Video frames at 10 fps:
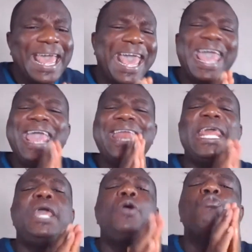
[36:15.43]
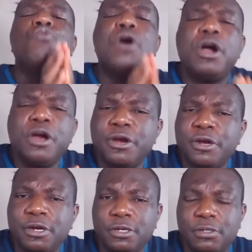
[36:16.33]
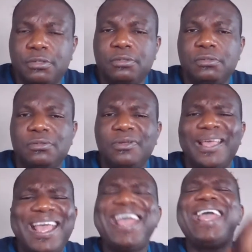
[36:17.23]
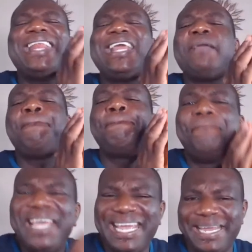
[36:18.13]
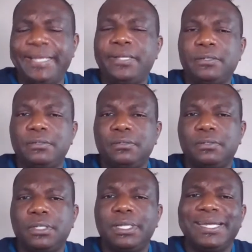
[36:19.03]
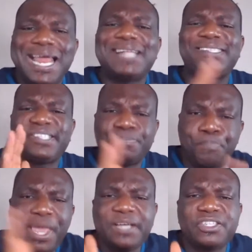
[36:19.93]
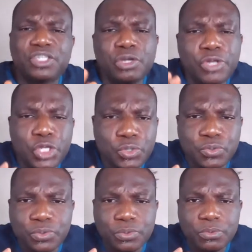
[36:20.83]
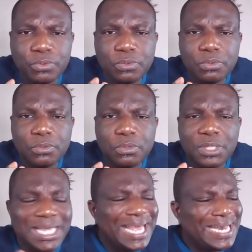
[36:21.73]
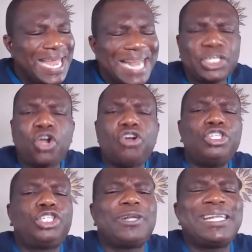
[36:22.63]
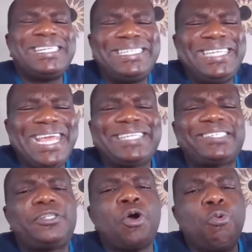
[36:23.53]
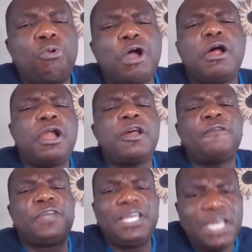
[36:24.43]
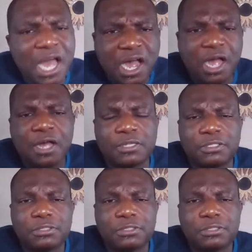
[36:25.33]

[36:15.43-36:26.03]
any word any being that speaks to you that contradicts the word of God